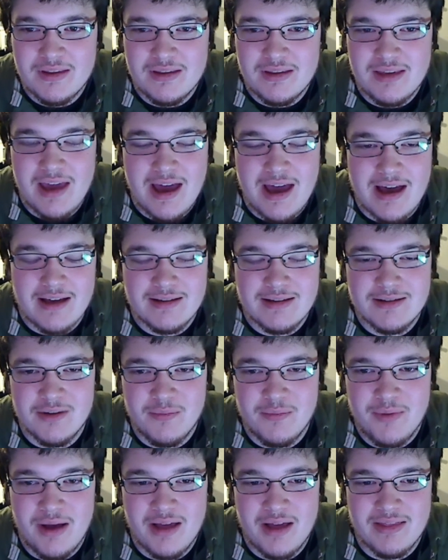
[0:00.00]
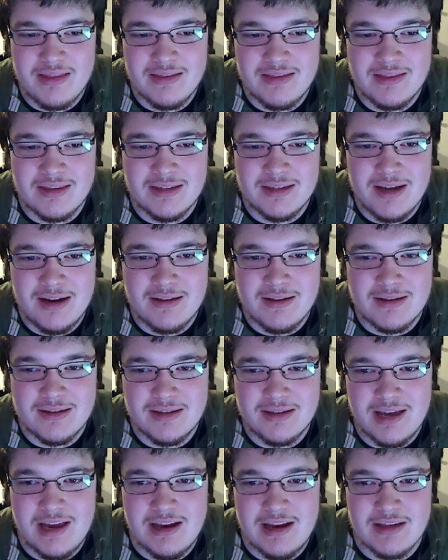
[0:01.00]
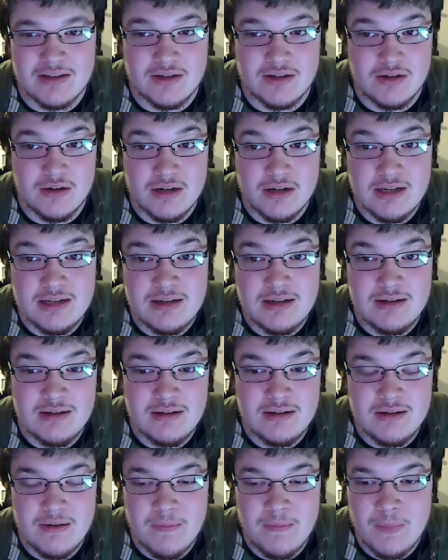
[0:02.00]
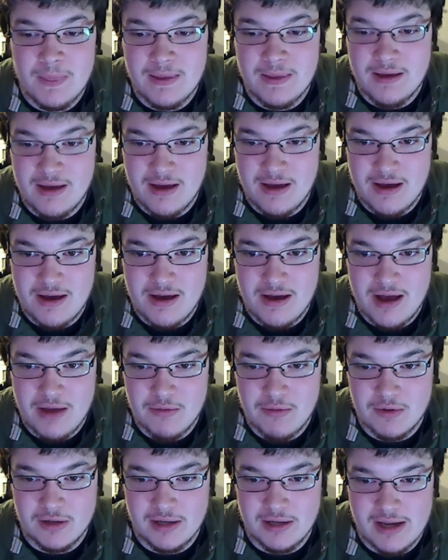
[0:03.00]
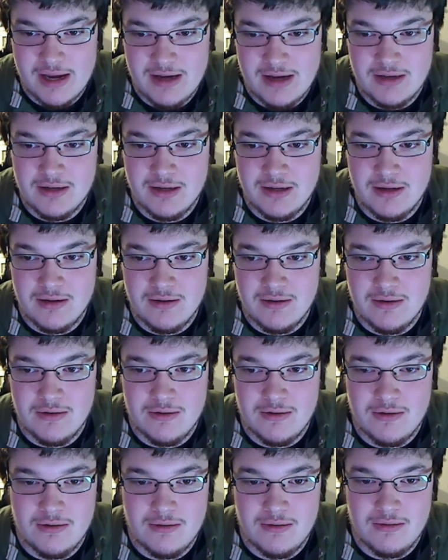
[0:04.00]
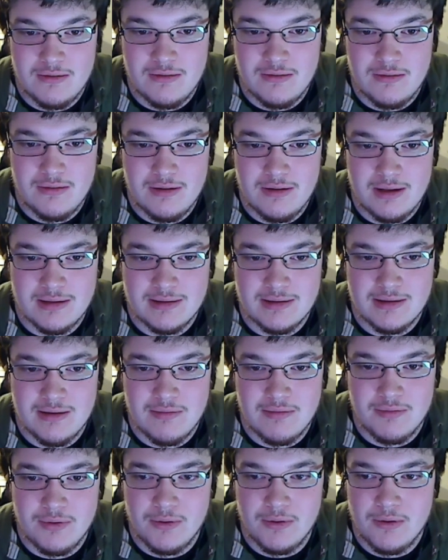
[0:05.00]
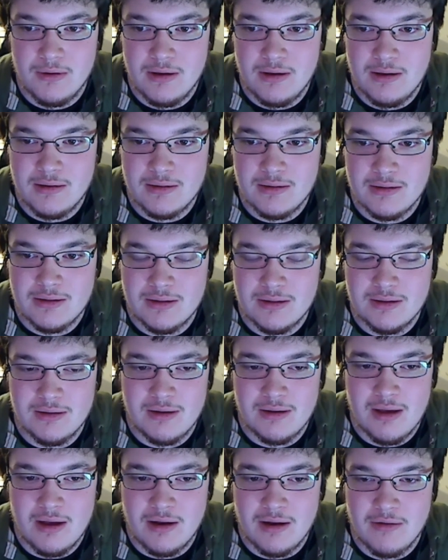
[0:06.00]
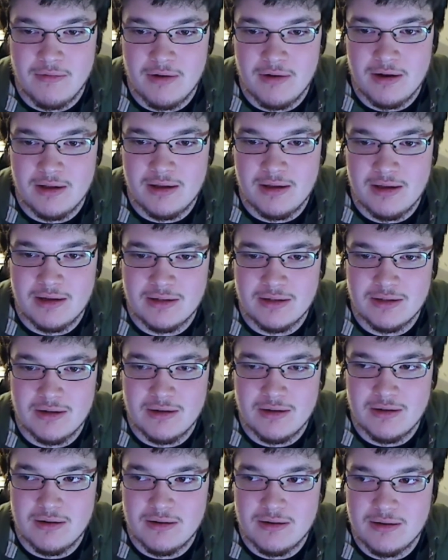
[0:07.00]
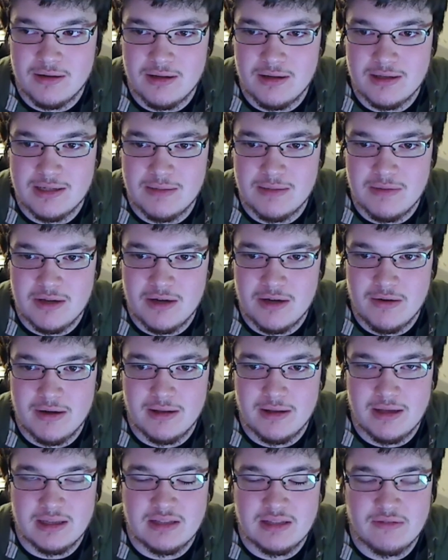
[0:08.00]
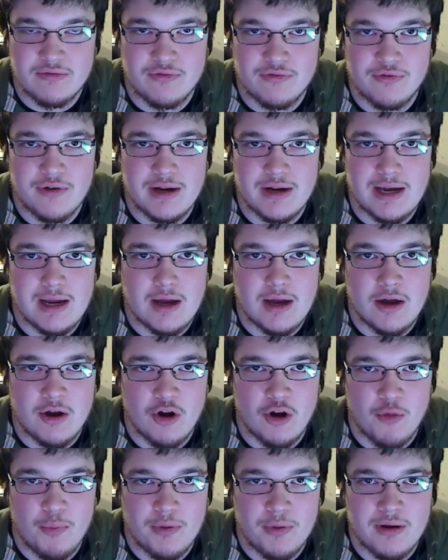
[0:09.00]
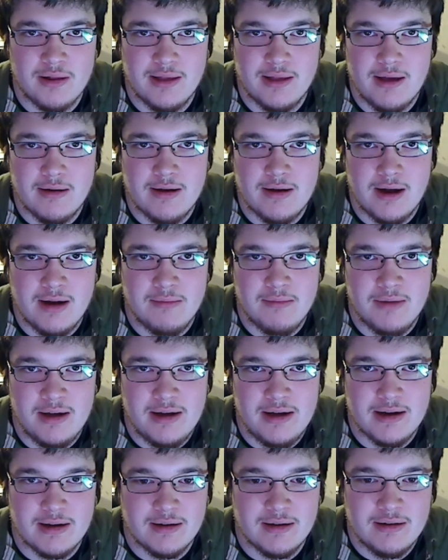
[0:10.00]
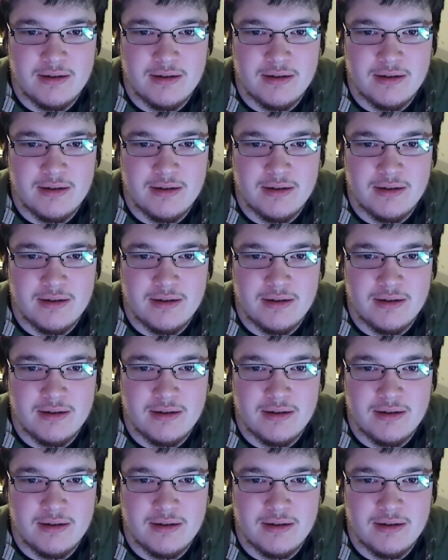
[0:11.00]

yeah, so the state of the site is good. I would like to, at some point, I don't know, run a Kickstarter to get something going, like the frickin' Koopa Clown Car mug!